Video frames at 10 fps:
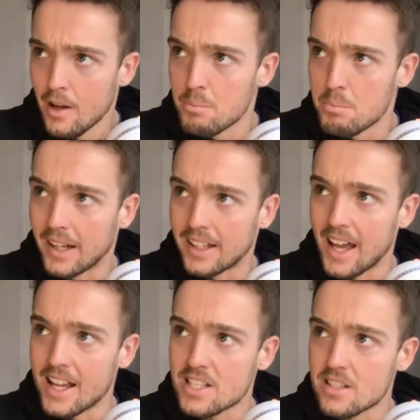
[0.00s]
But I
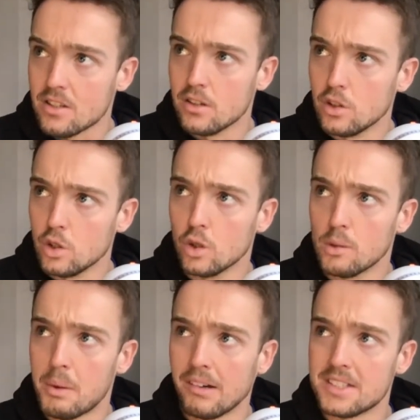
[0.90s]
guess your
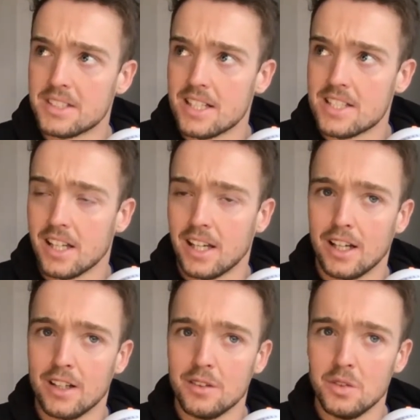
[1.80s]
ability to
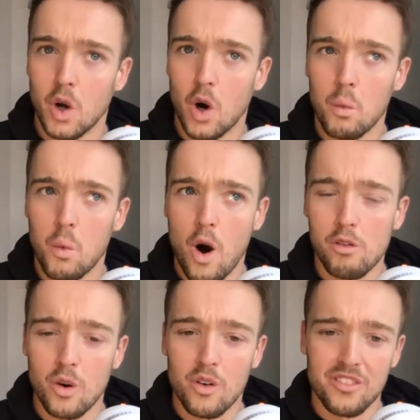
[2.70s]
not
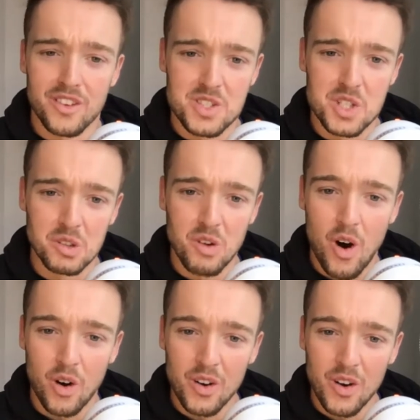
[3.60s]
wobble for too
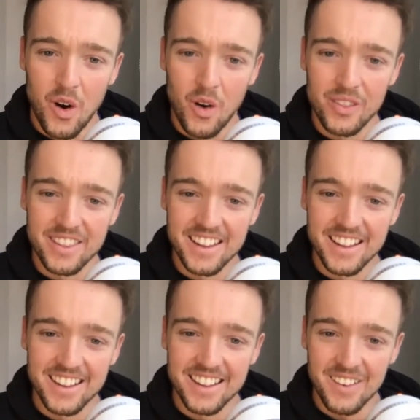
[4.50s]
long on
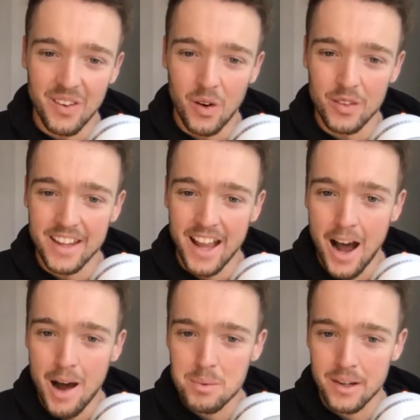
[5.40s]
the
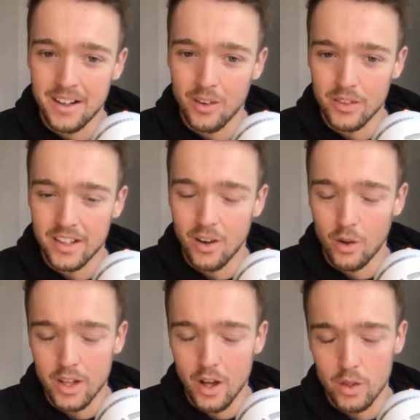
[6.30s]
app and
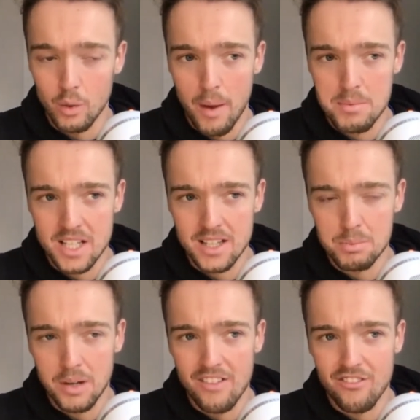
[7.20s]
on the website and the
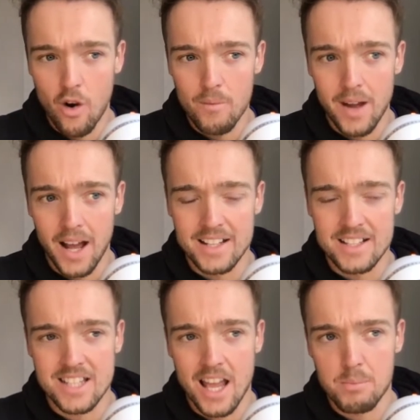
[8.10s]
platform, and
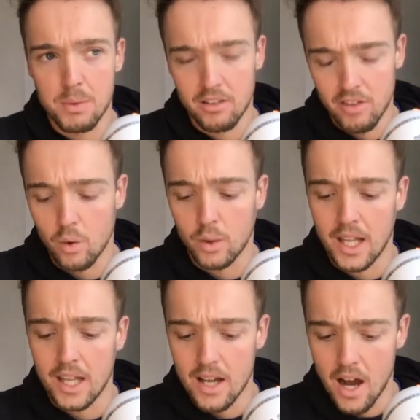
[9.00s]
instead be like, right,
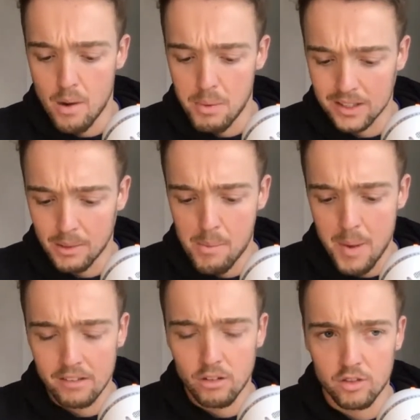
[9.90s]
okay, I'll build up a
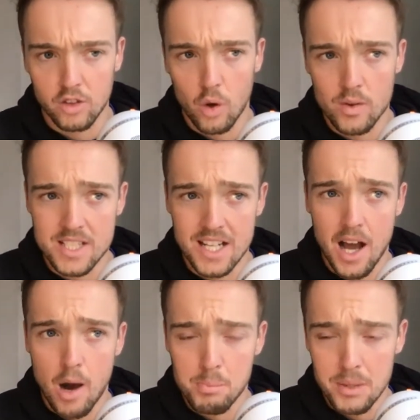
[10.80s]
backlog of content,
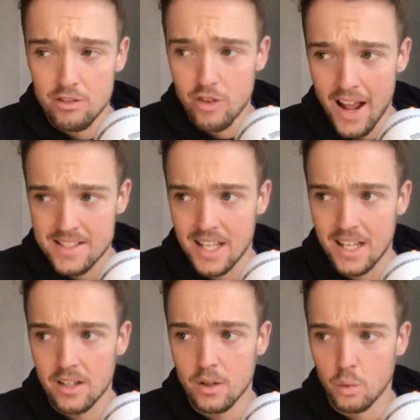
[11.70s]
I'll be
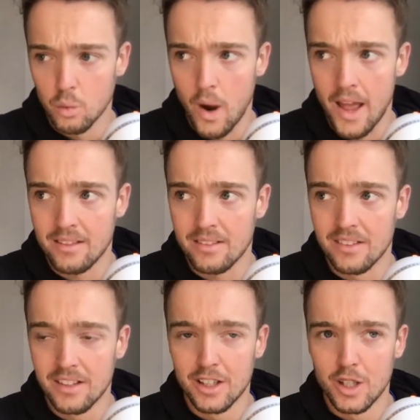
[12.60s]
ready when
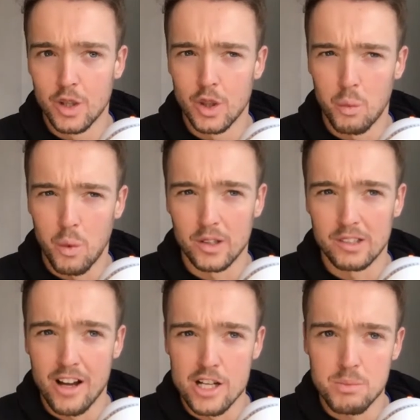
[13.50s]
the world
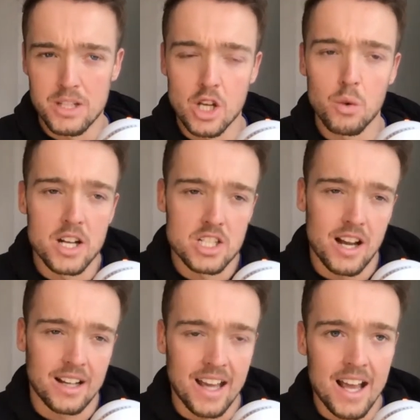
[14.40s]
allows me to, which
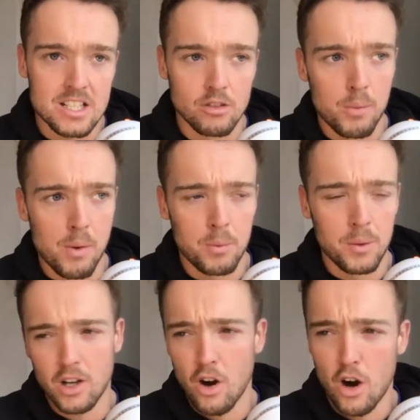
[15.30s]
I guess a lot of people be
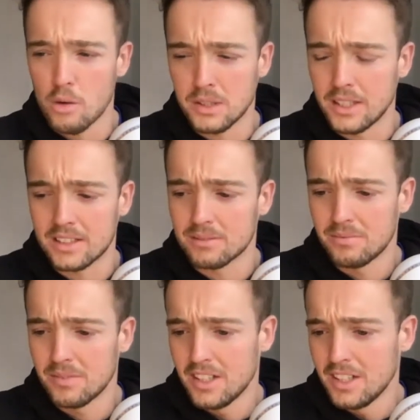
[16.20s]
like, oh, but like,
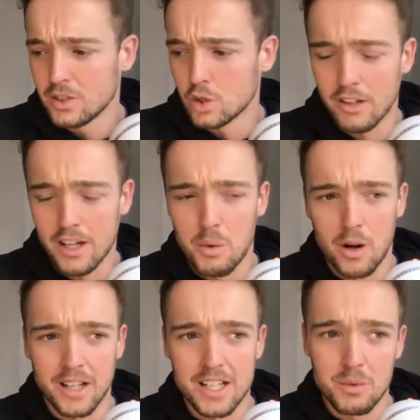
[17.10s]
don't let the world
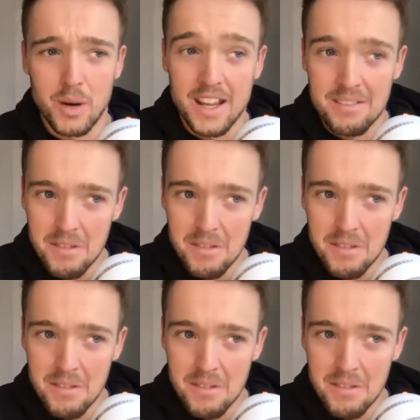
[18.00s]
get in your way.